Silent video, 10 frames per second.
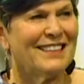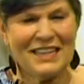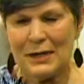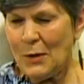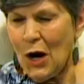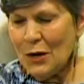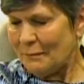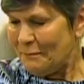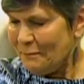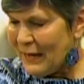Come
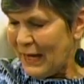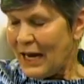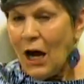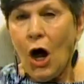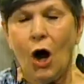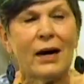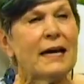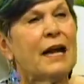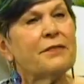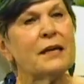on. All right,
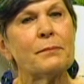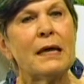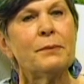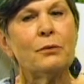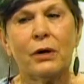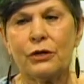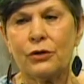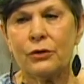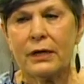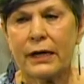I think maybe what
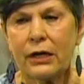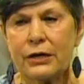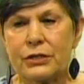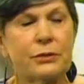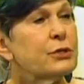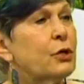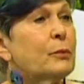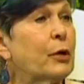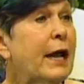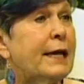you and I ought to do is go to break.